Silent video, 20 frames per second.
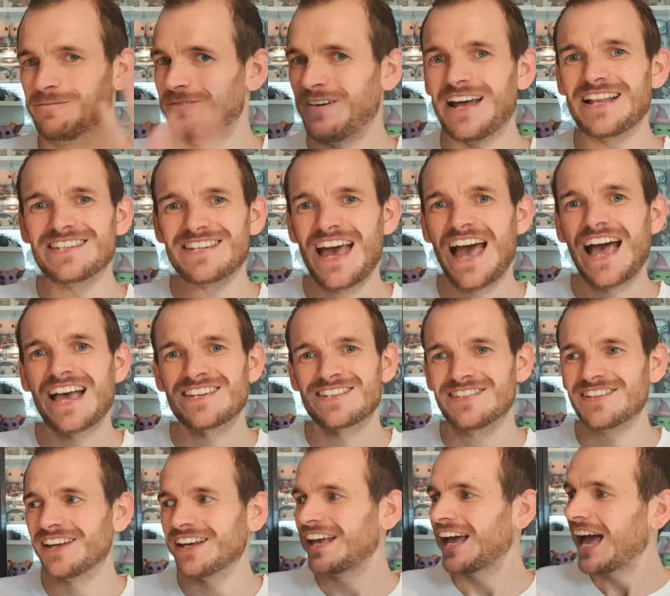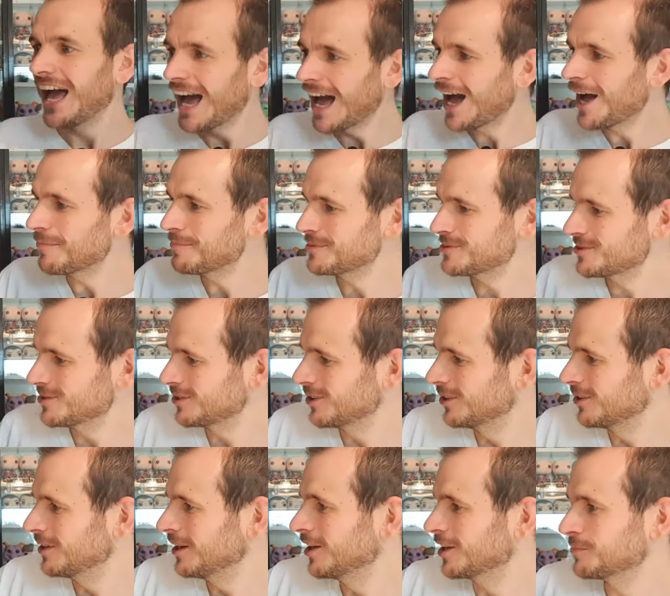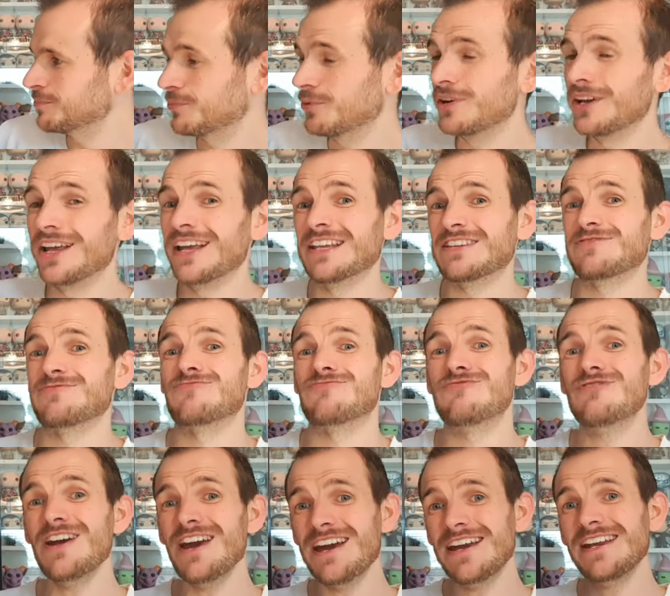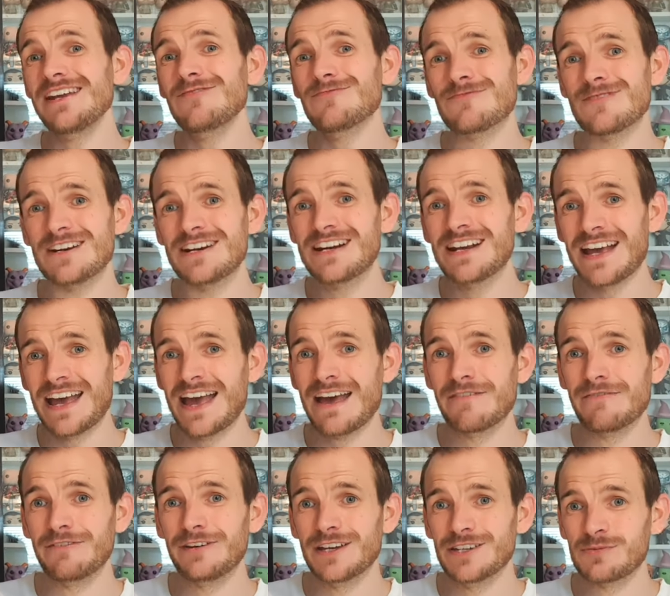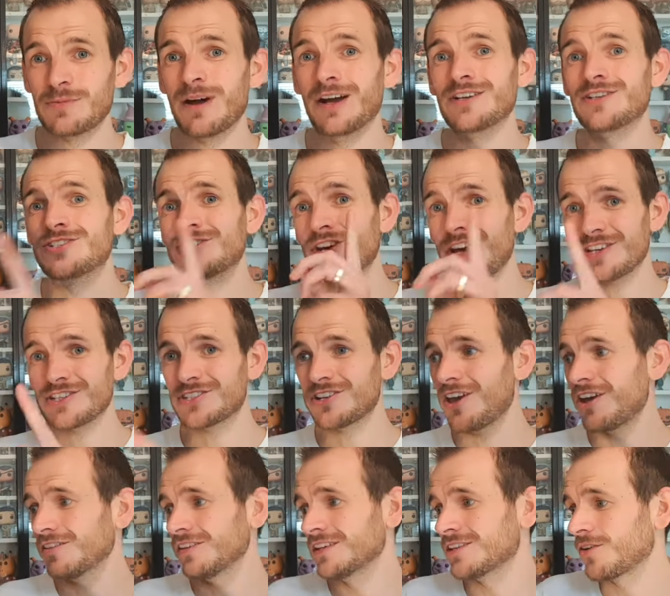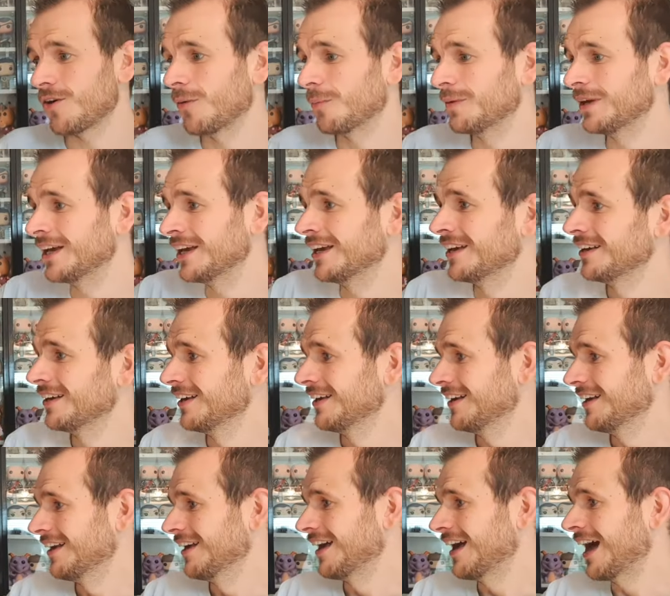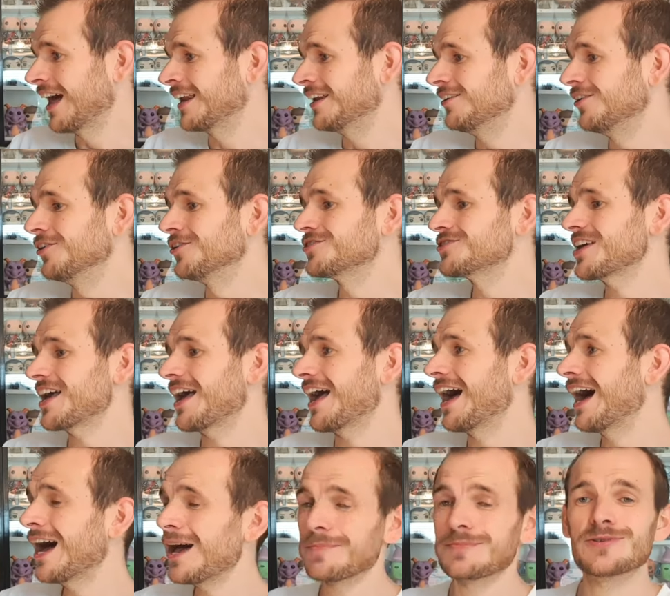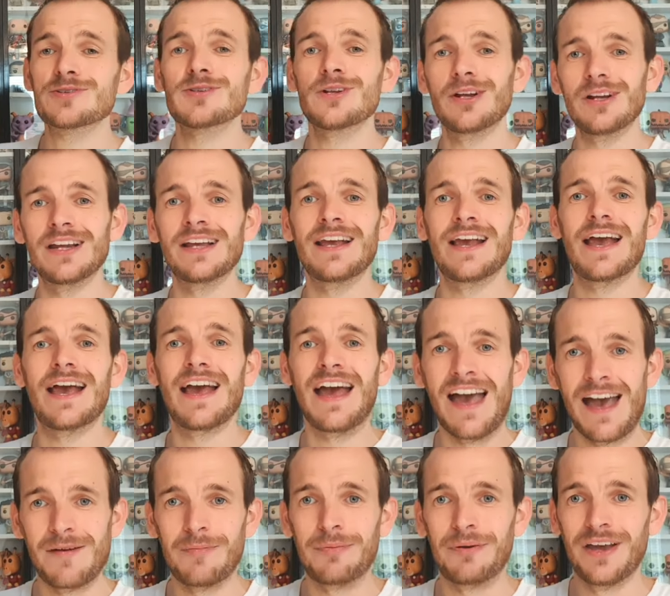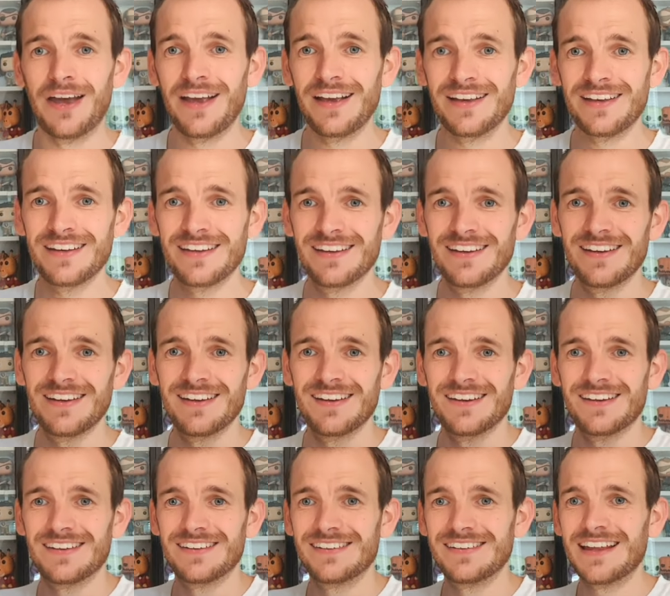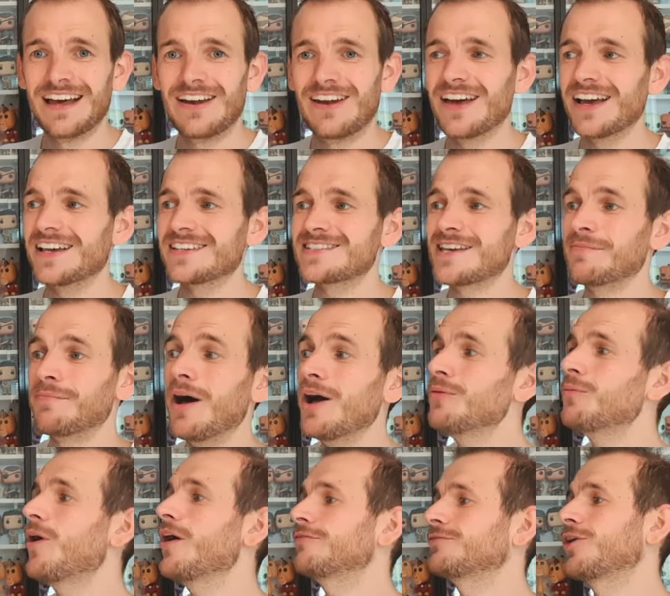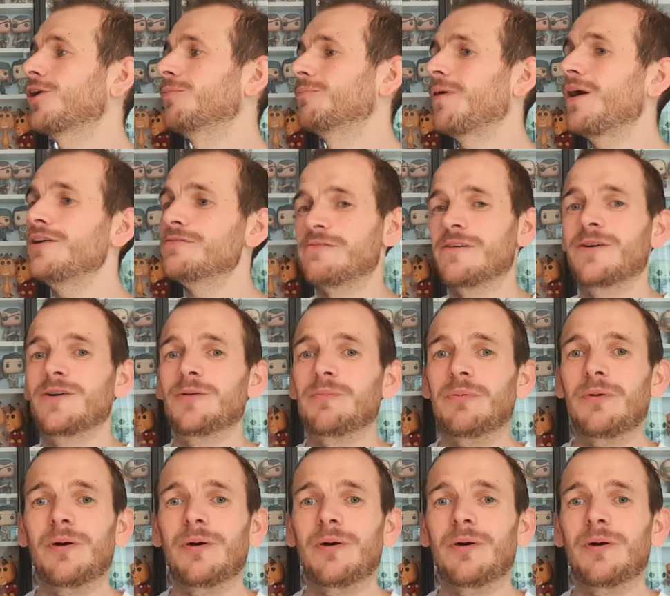Fantastic. Absolutely looks brilliant. It's really, really heavy as well, just like the Dobby. And it looks absolutely epic. Now, like I said, my wife don't buy Funko